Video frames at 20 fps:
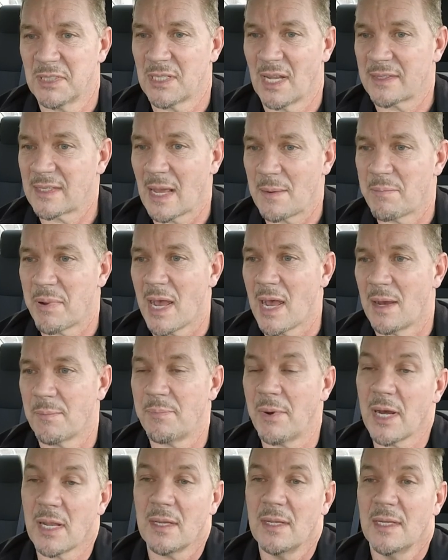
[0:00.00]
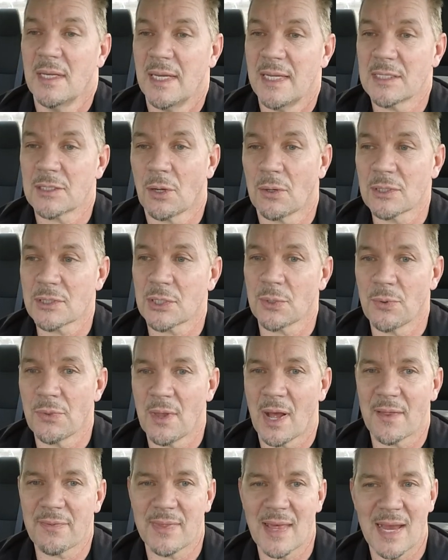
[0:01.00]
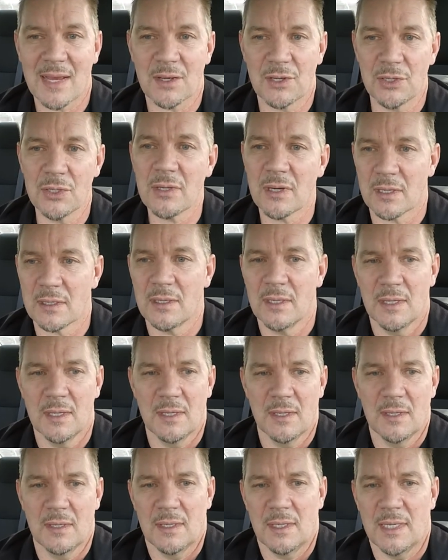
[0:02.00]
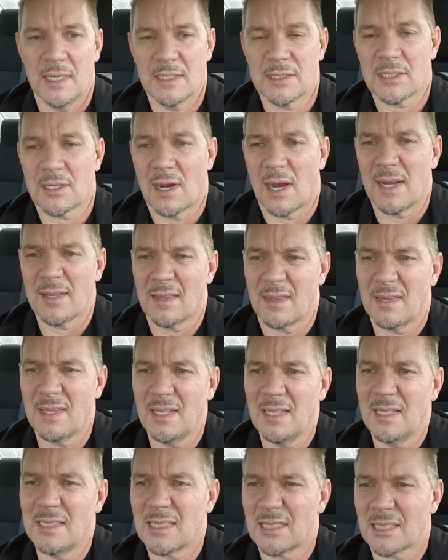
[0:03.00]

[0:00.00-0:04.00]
it's not that bad, but it's also not that good. It's got the